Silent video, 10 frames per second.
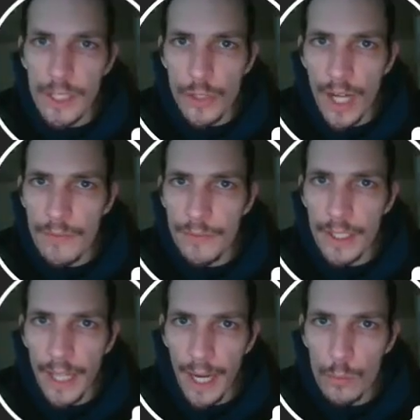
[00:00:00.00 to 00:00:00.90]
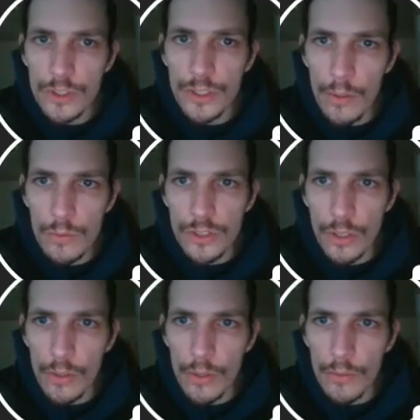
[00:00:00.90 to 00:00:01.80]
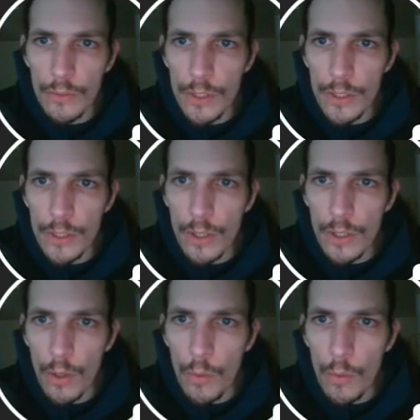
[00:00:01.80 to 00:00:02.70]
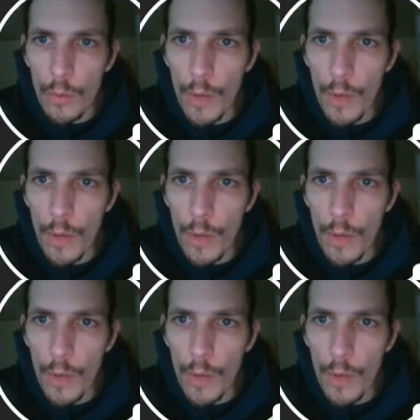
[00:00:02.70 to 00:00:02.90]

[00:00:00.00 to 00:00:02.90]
traffic counts though. So if you go up here,